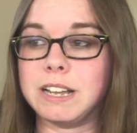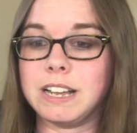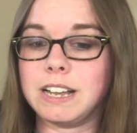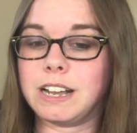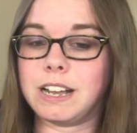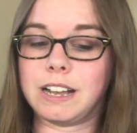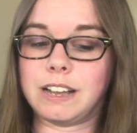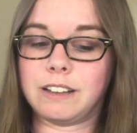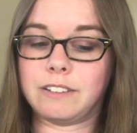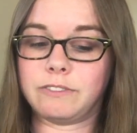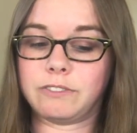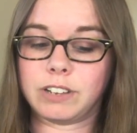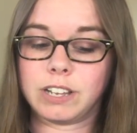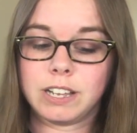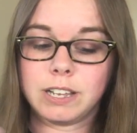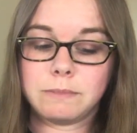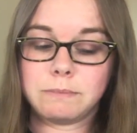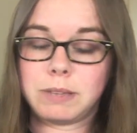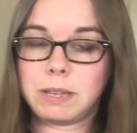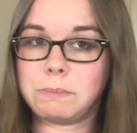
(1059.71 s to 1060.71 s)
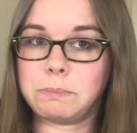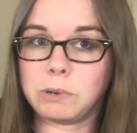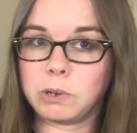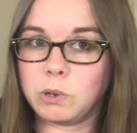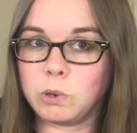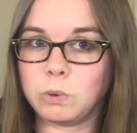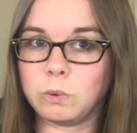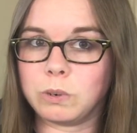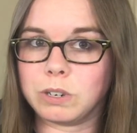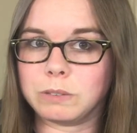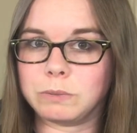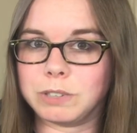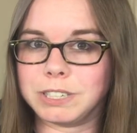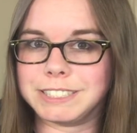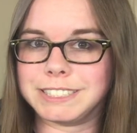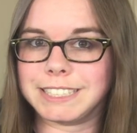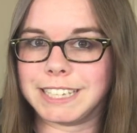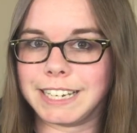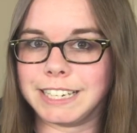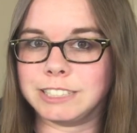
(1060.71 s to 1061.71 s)
of people who were
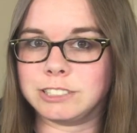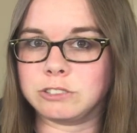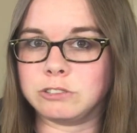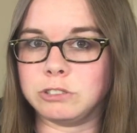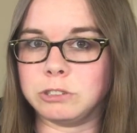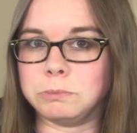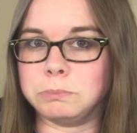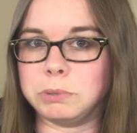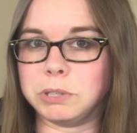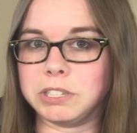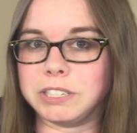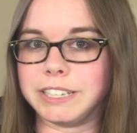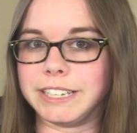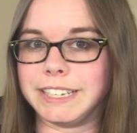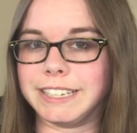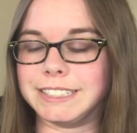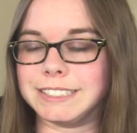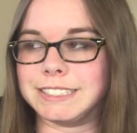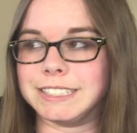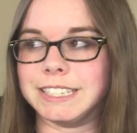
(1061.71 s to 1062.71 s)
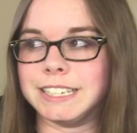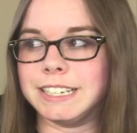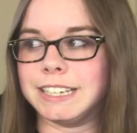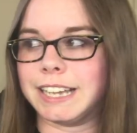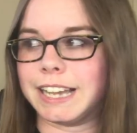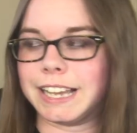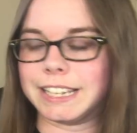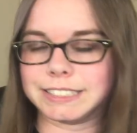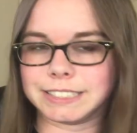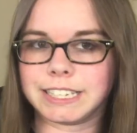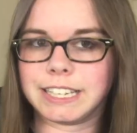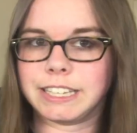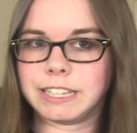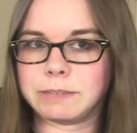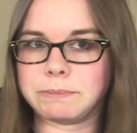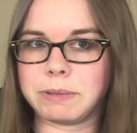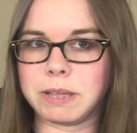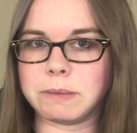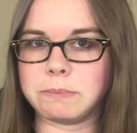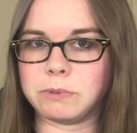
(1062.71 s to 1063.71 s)
once high school bullies asking the
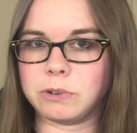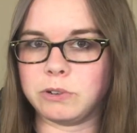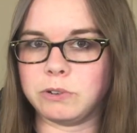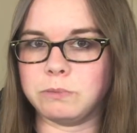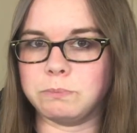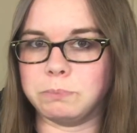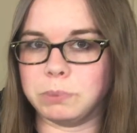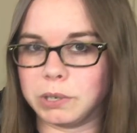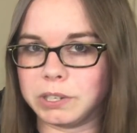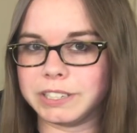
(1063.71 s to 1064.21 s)
people who